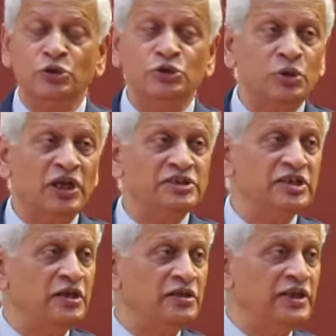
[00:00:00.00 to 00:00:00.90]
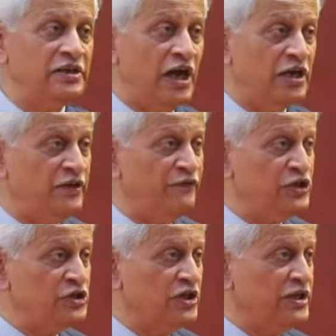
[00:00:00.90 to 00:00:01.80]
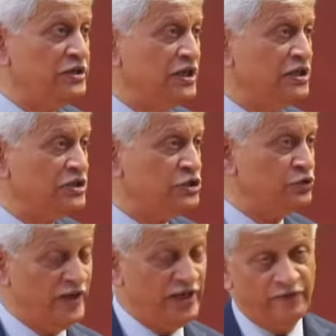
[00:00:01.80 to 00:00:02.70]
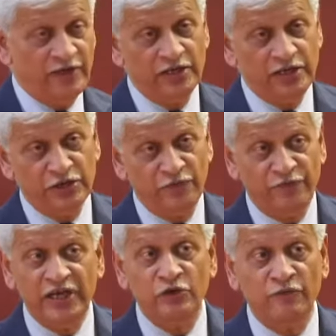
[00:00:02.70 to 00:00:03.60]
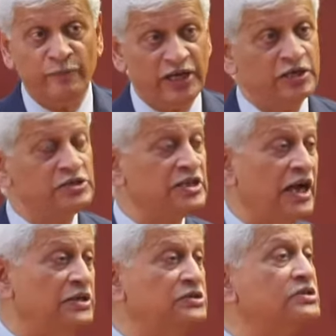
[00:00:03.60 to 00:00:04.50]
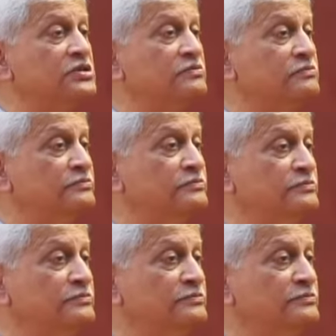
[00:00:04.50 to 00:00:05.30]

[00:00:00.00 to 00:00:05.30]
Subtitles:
I used to consider that artificial intelligence very well in the field of medical science.